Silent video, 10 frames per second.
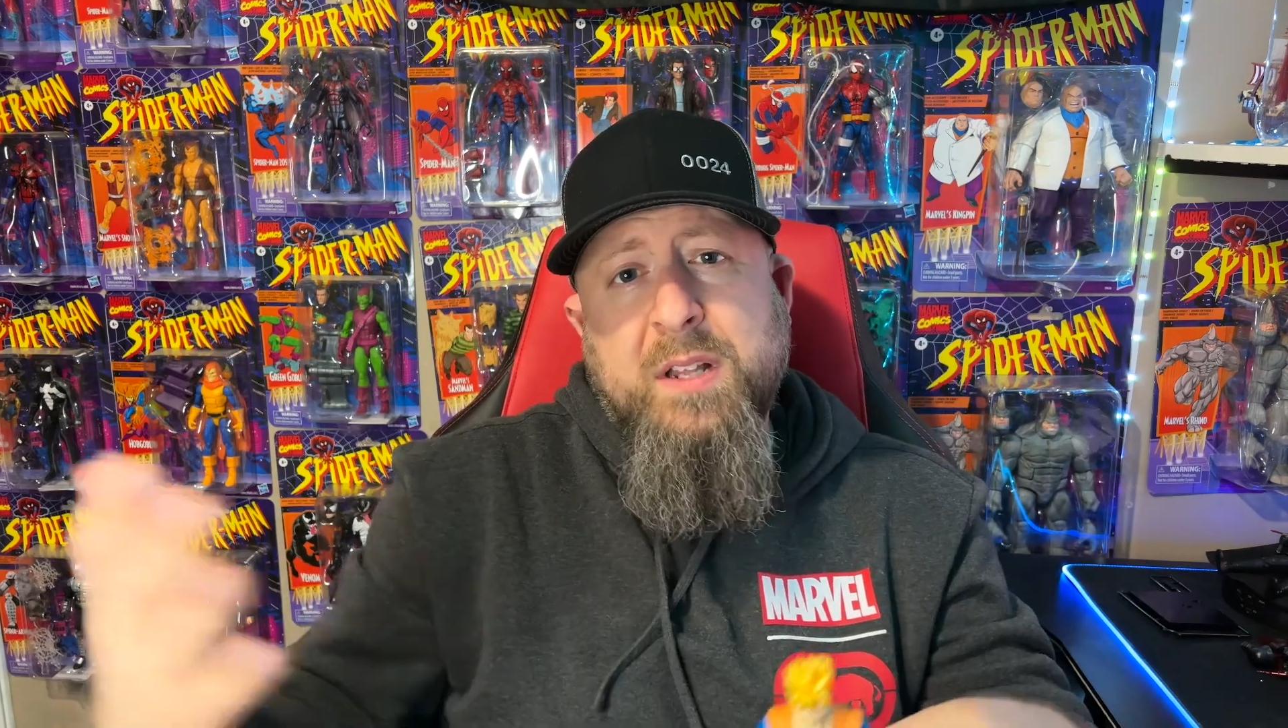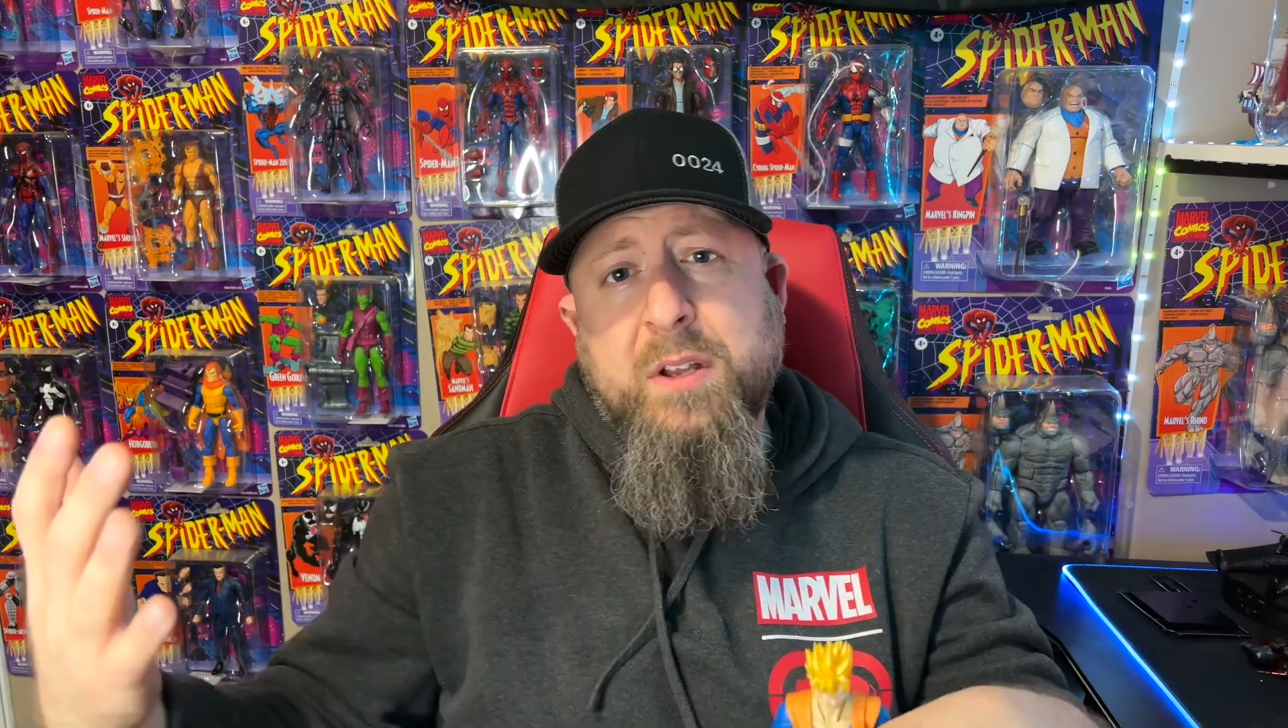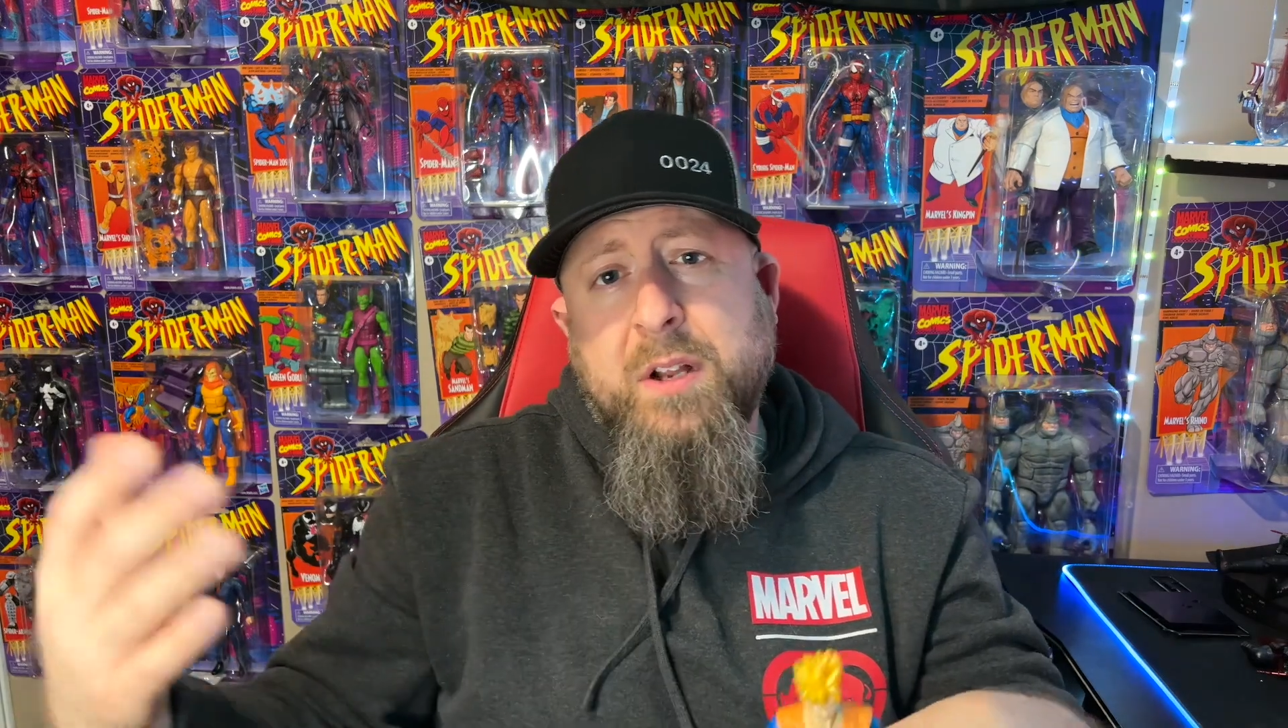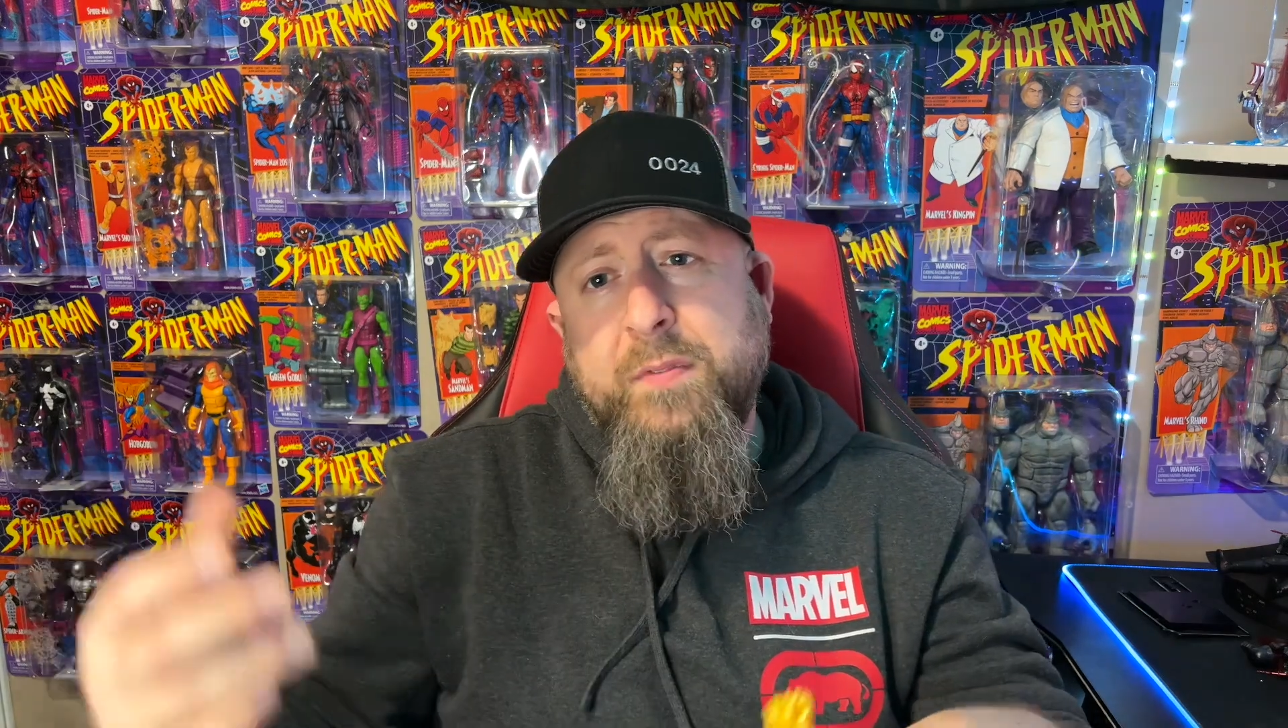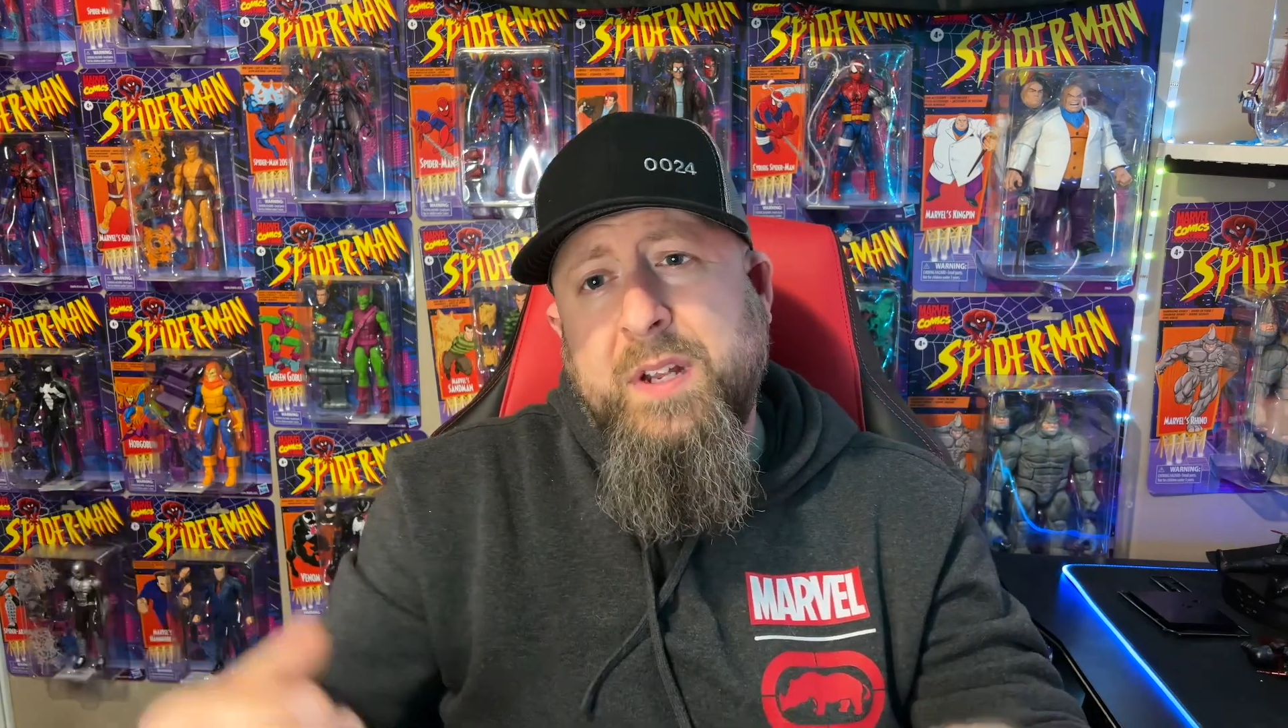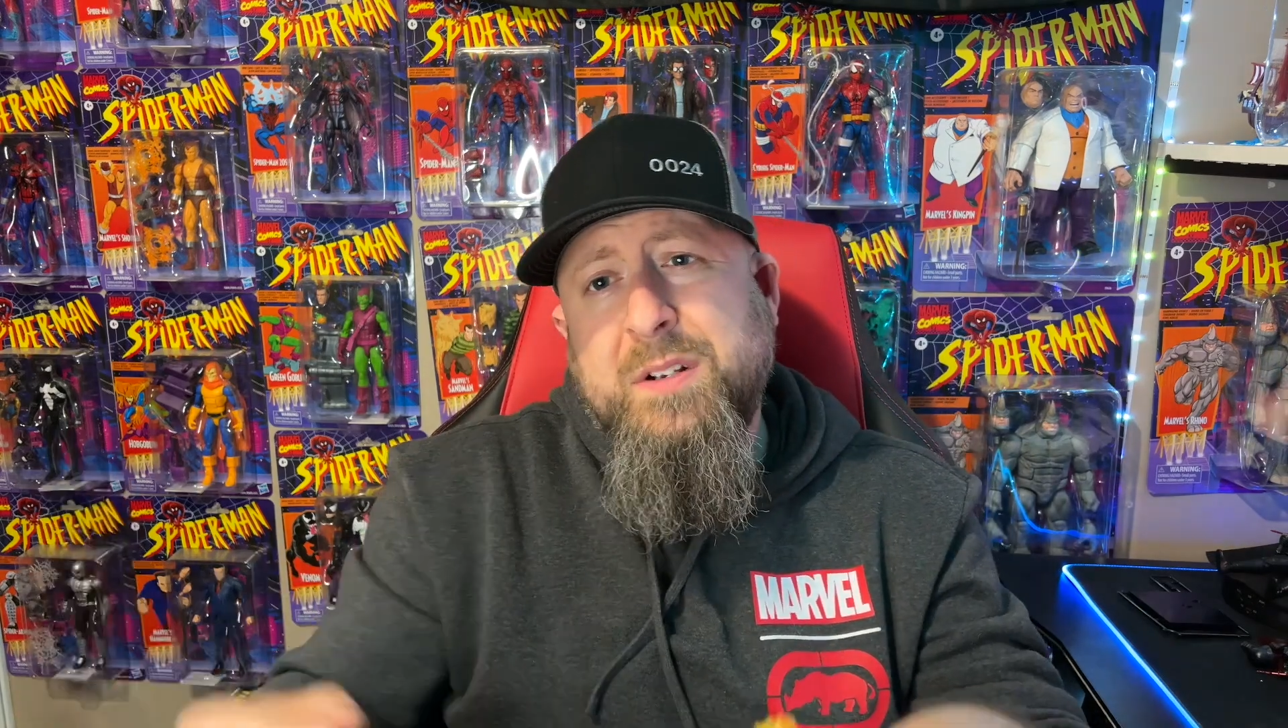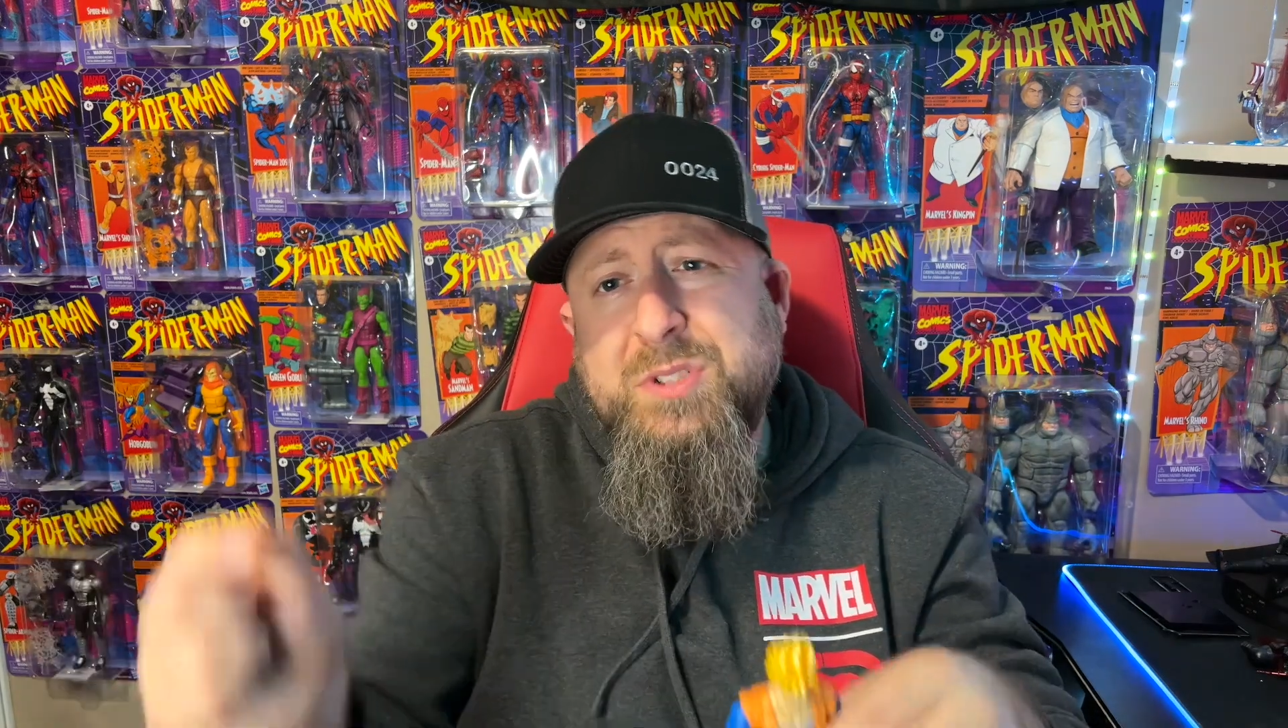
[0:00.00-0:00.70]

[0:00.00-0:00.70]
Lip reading: like our video,